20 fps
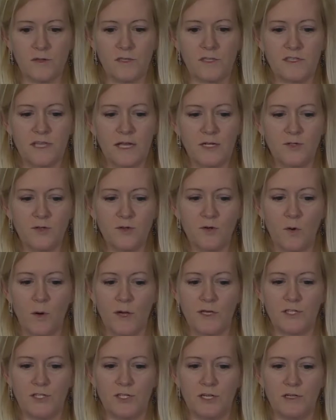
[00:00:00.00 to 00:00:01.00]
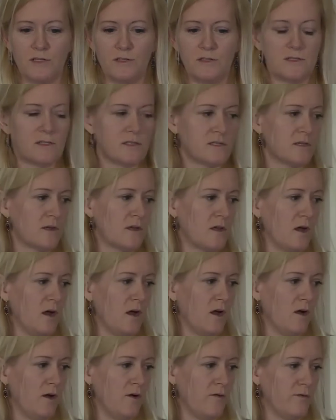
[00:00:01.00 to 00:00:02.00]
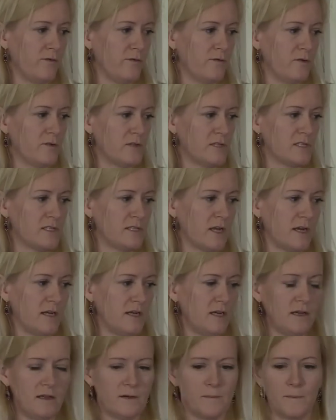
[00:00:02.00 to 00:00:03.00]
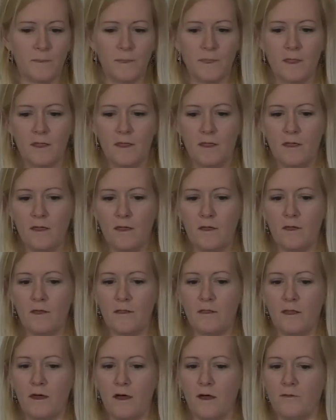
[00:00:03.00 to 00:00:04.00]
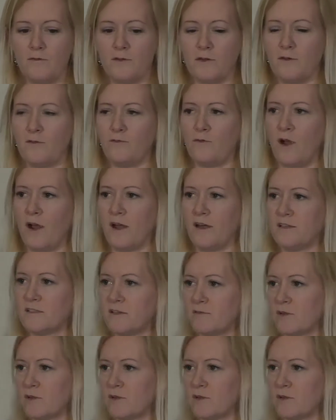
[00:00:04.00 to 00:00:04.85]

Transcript: the central questions of the study, of the Varieties of